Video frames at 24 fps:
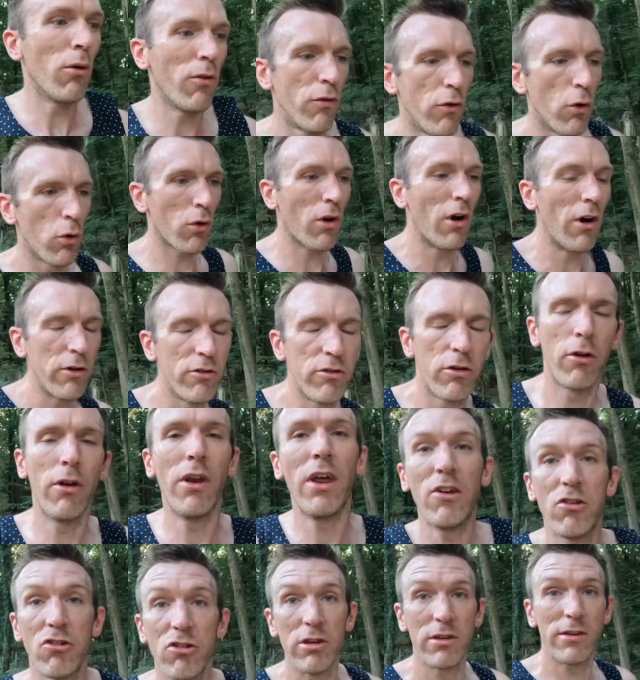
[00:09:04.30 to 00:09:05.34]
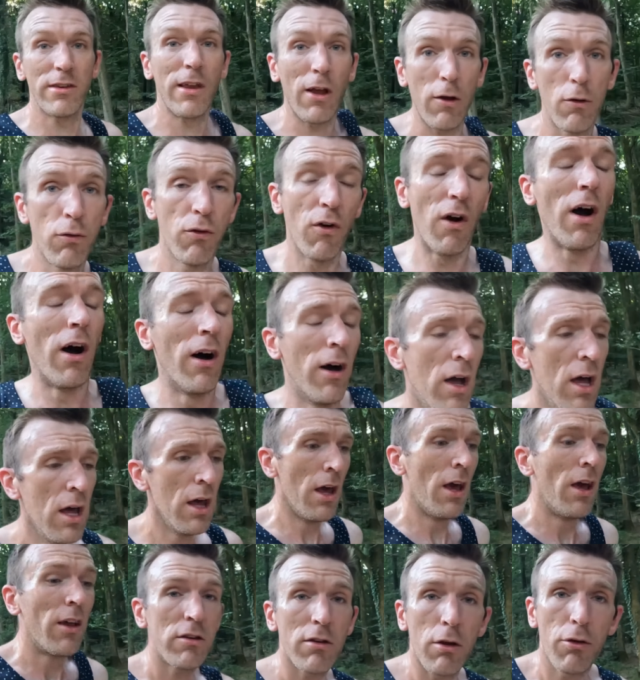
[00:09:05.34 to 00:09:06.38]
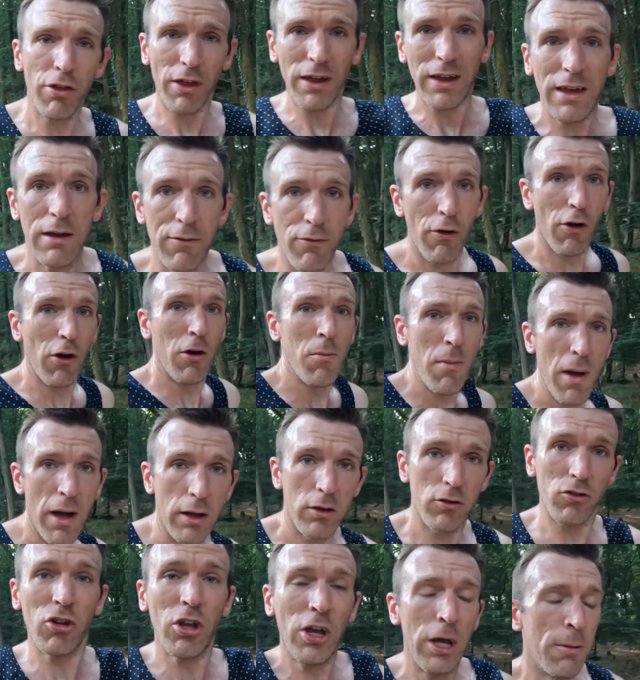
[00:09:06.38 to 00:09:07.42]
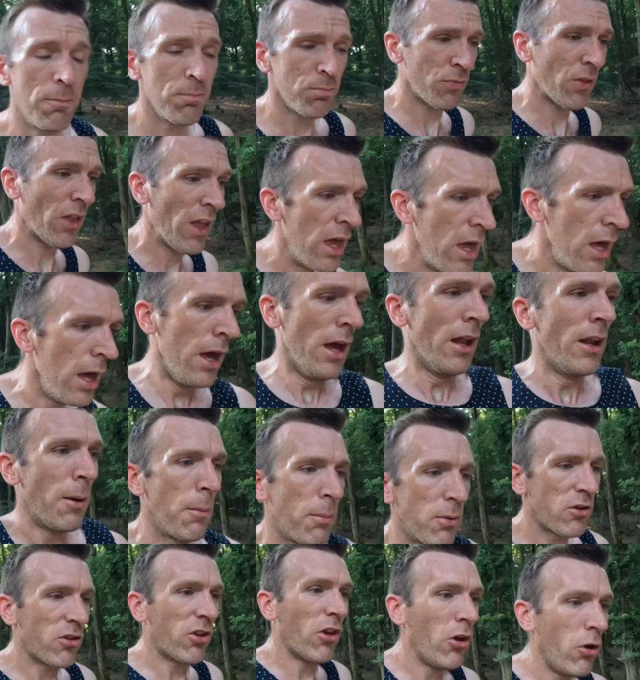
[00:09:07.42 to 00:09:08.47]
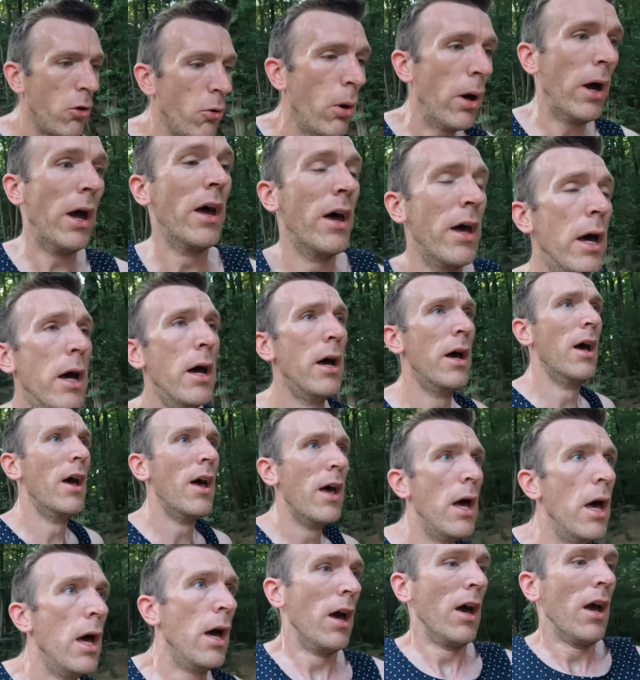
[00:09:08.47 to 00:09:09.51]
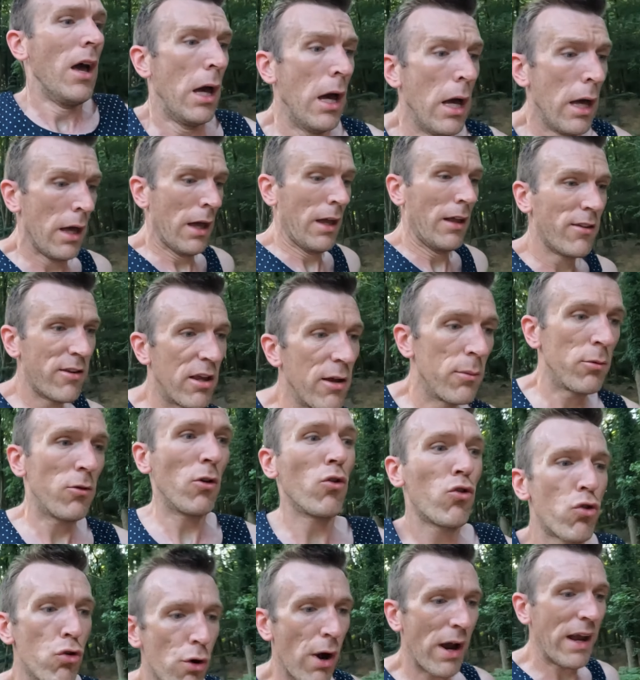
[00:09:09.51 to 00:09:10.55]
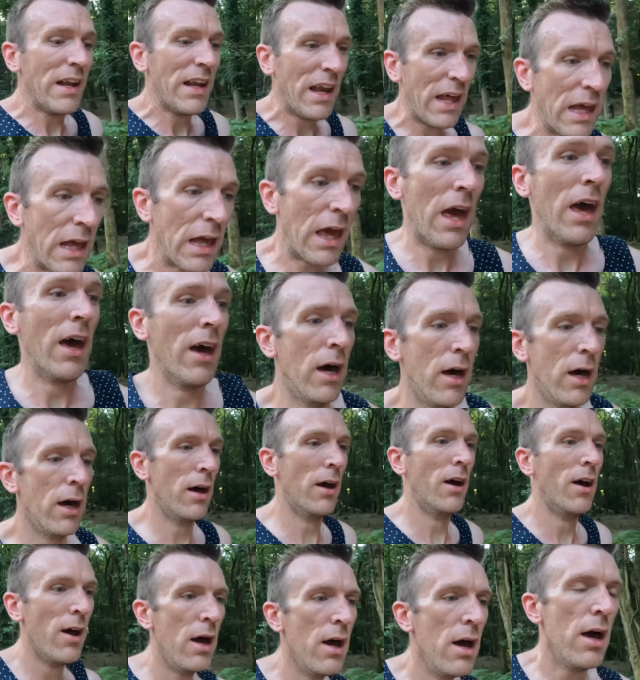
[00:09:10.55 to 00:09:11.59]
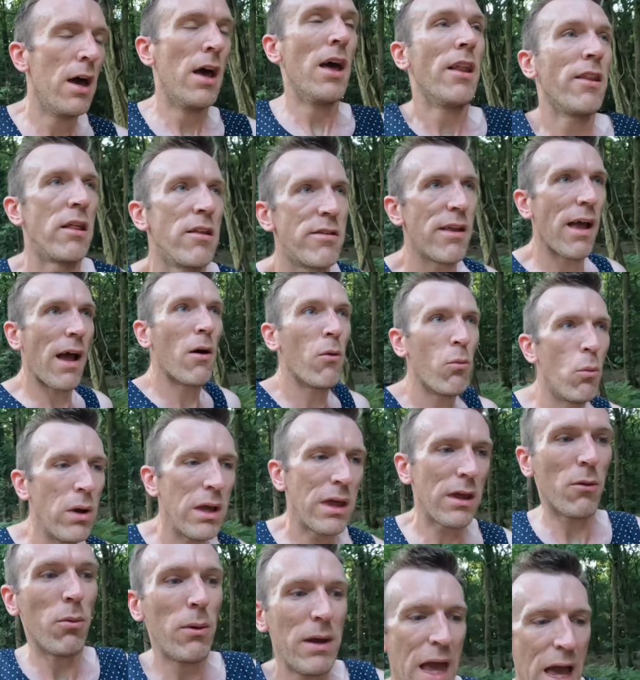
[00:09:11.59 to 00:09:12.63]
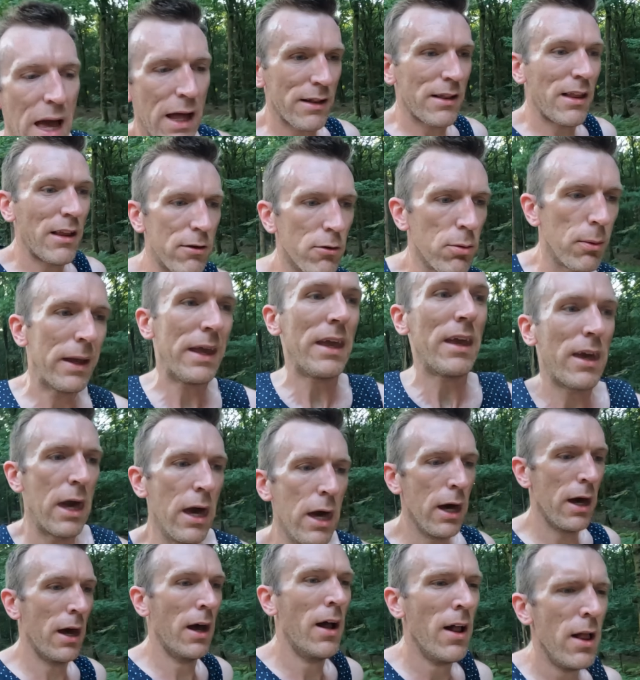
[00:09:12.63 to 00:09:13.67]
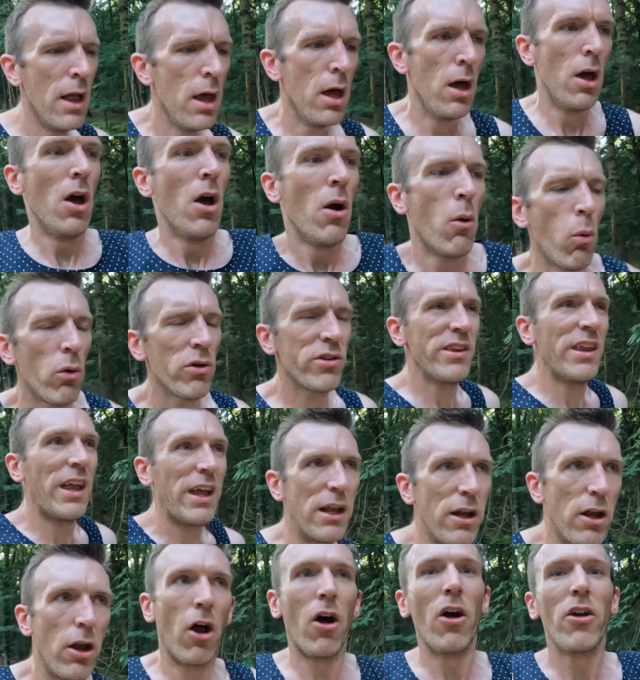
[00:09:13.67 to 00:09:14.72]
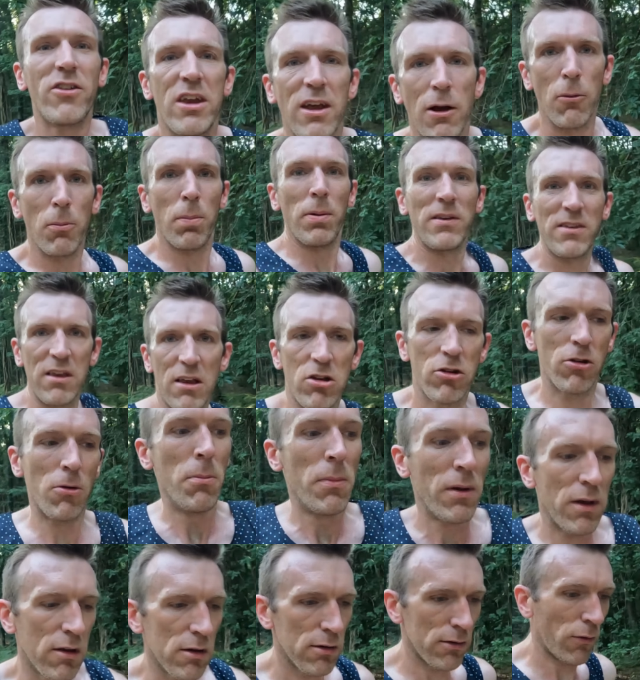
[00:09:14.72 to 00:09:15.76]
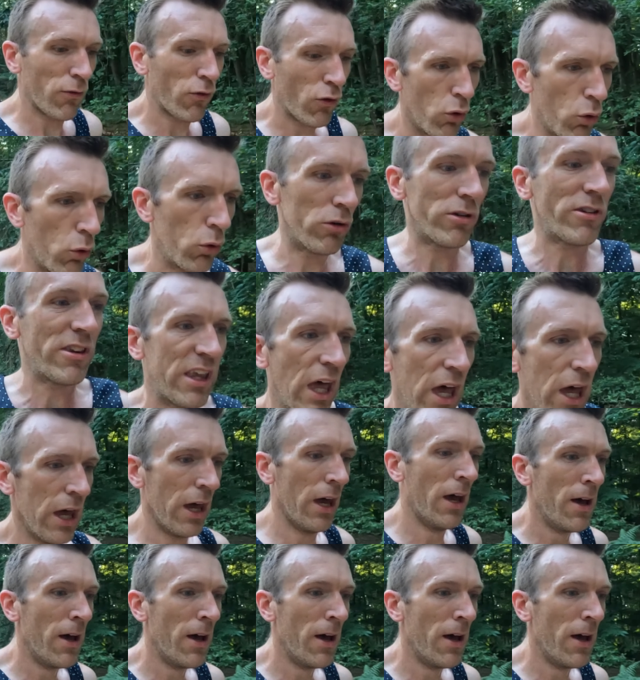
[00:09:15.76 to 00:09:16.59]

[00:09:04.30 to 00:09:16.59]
all of your kind donations so far so thank you very much number two in terms of training the down week we had this week wasn't in an ideal position because of course